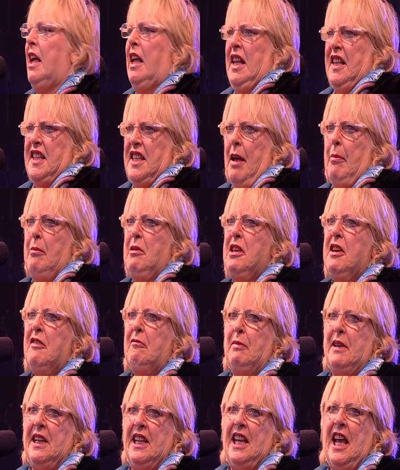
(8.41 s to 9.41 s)
Some of you have
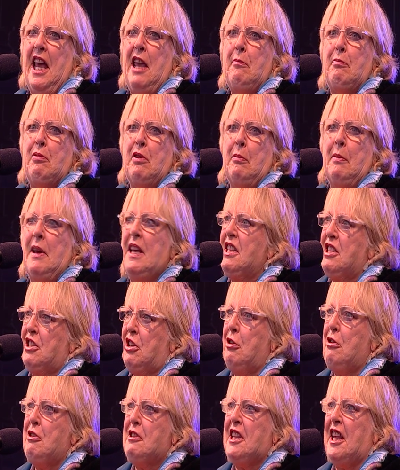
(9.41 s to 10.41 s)
been gay
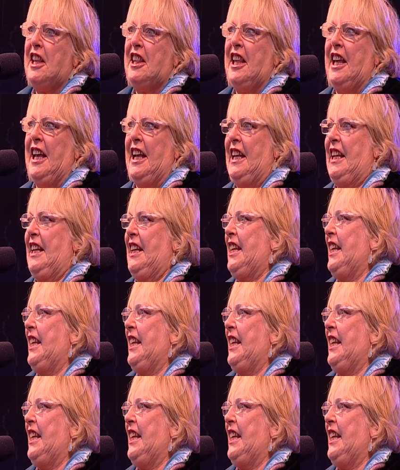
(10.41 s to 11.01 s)
promiscuous, I think.